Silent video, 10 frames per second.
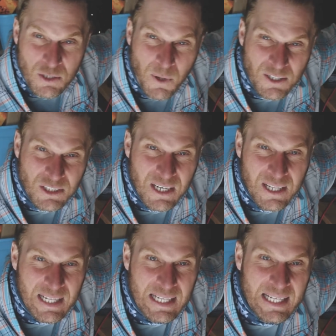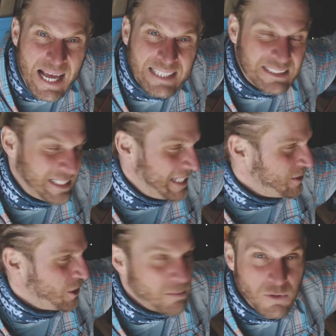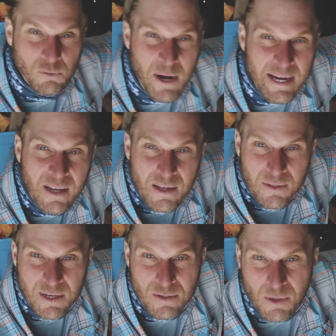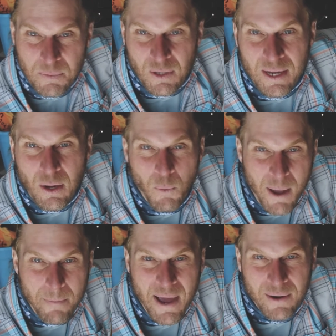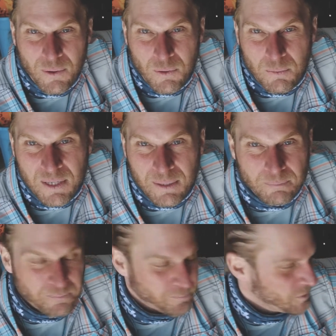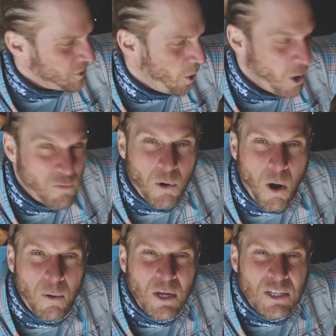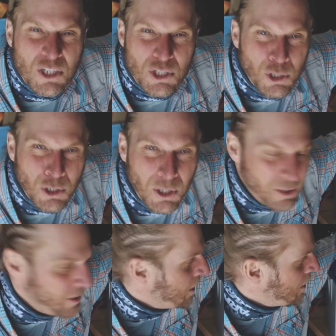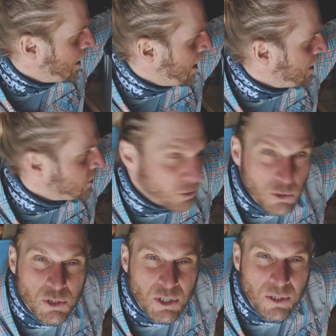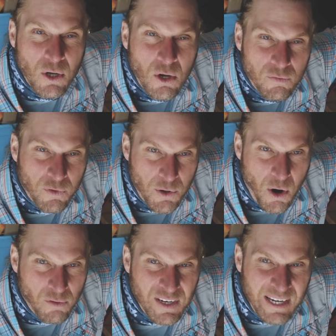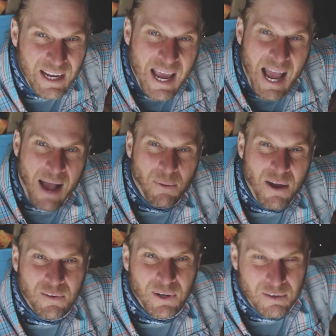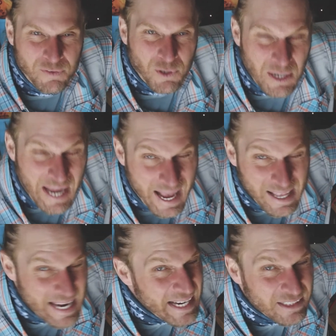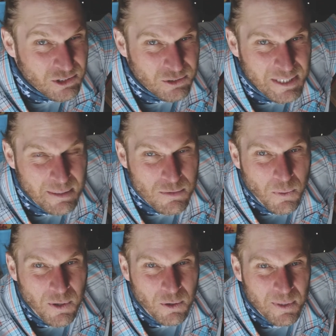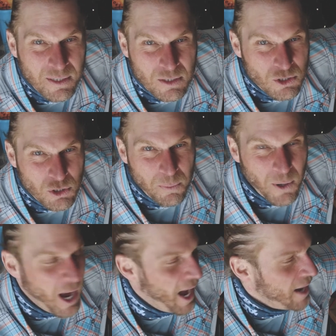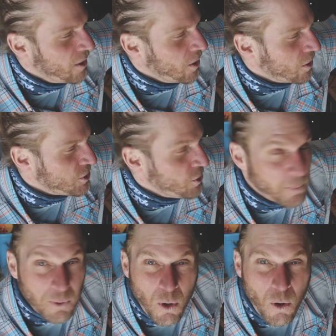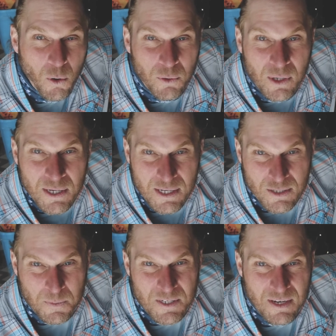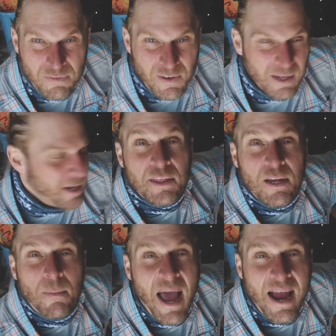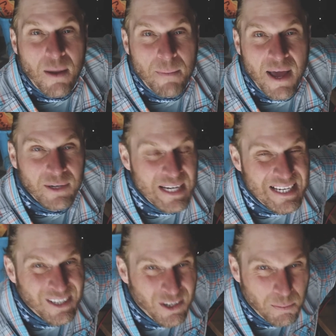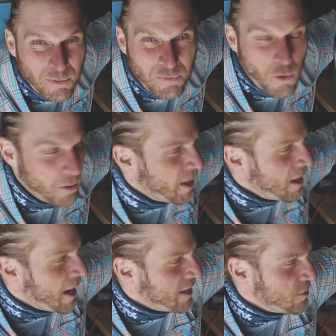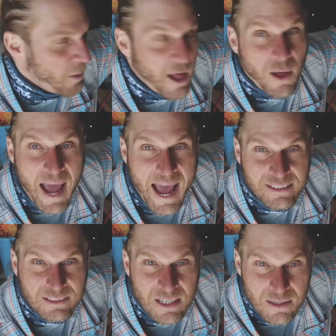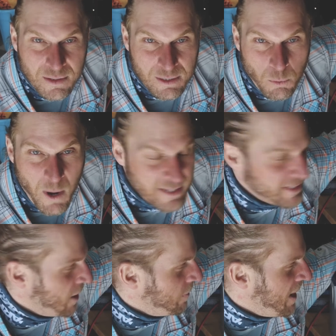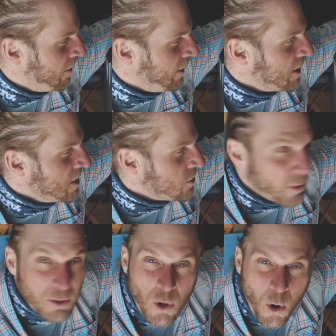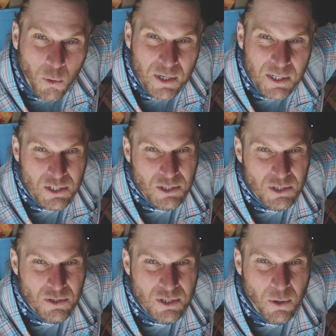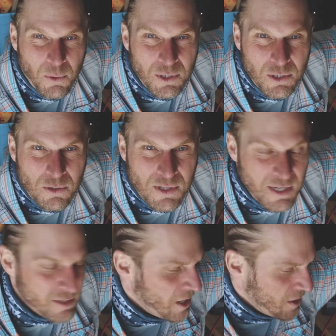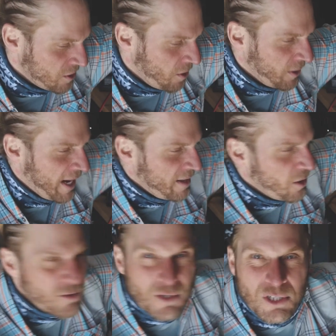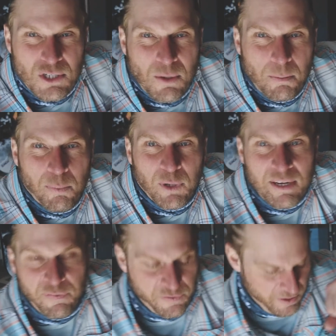is much less in terms of weight than something like a wet battery would be. So overall, just a good uh, solution for an RV. However, if you're in extremes, whether it be super hot or super cold in specific. Lithium ion battery isn't gonna perform as well as the wet cell battery. So in cold conditions, you still wanna use this. So again, those are just some brief